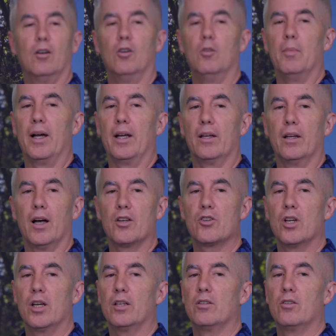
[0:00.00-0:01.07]
oh my
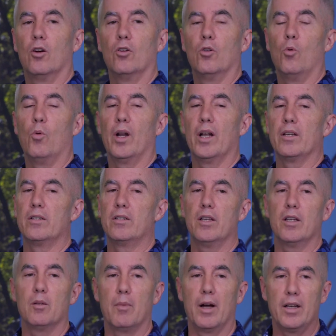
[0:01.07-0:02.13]
gosh, I don't know what I
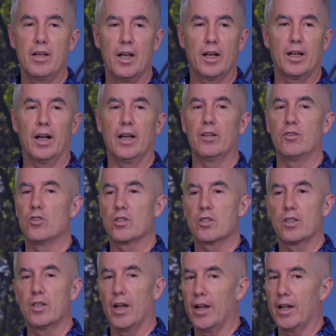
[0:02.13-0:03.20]
did to my neck. I
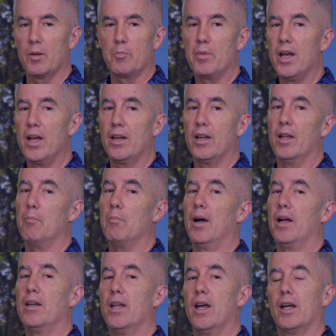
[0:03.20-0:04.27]
just got out of bed and
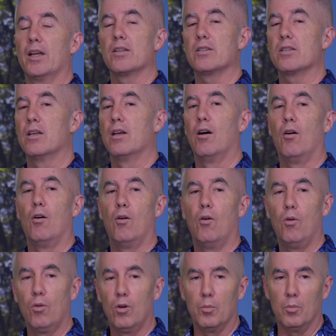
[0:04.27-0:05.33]
my neck is
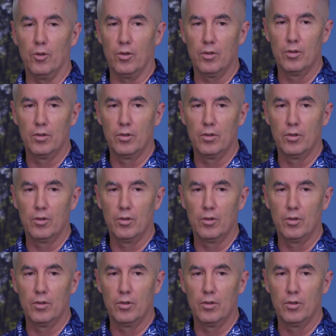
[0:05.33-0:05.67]
horrible.